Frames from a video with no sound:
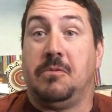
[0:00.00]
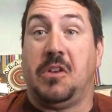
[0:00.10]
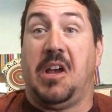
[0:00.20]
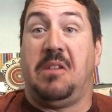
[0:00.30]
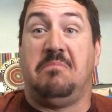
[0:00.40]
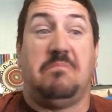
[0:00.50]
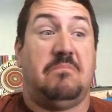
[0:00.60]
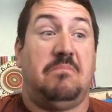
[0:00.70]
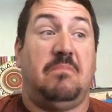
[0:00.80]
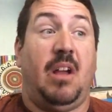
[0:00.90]

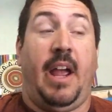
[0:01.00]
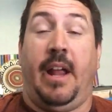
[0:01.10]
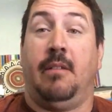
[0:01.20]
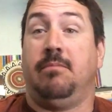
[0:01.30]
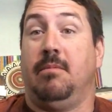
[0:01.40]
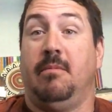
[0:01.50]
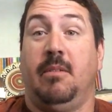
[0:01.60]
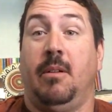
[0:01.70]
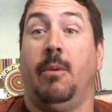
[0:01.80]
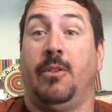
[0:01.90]

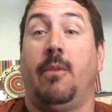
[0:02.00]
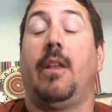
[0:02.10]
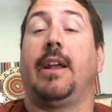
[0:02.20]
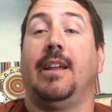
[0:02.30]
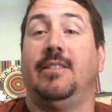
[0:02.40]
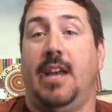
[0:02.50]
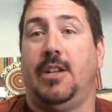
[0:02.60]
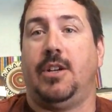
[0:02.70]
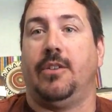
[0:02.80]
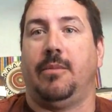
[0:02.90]
there was a really
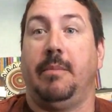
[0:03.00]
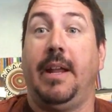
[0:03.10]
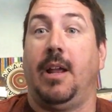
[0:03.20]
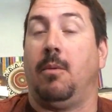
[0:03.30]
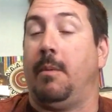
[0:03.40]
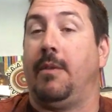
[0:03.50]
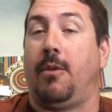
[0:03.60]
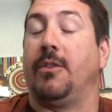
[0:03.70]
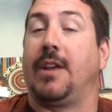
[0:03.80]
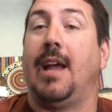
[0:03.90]
contentious meeting when we
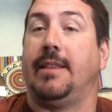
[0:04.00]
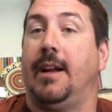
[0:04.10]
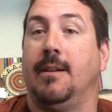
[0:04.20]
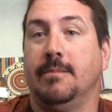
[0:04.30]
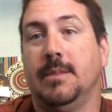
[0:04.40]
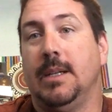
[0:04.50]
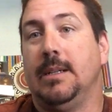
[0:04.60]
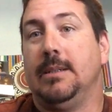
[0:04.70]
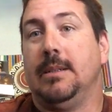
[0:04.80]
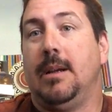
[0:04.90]
first got there,
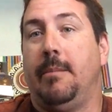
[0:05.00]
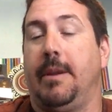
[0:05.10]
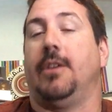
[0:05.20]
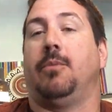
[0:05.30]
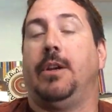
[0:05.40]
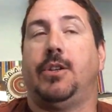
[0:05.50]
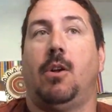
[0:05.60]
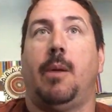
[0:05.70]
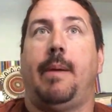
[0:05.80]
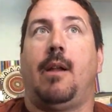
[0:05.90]
because we
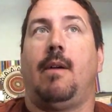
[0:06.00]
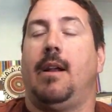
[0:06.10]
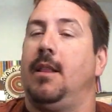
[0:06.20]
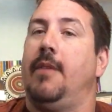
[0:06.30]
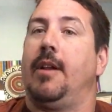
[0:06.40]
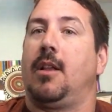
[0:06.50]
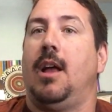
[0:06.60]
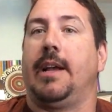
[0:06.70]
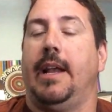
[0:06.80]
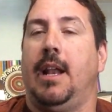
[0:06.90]
showed up at around 11
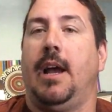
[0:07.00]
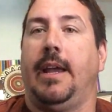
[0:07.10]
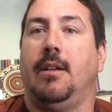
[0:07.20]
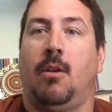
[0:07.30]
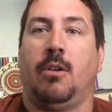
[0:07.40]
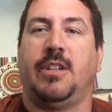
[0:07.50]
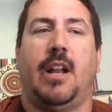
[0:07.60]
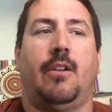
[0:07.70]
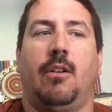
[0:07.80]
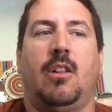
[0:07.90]
o'clock at night, or
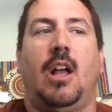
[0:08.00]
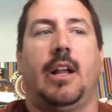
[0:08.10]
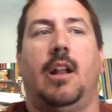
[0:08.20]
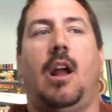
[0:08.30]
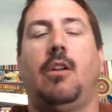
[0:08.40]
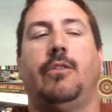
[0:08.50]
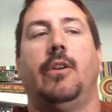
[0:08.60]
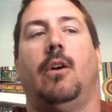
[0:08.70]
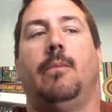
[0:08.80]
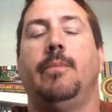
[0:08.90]
10 o'clock at night or
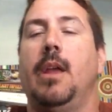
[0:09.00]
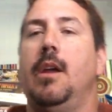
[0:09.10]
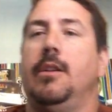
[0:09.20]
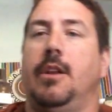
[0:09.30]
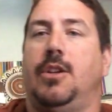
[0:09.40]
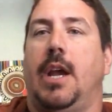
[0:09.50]
so, to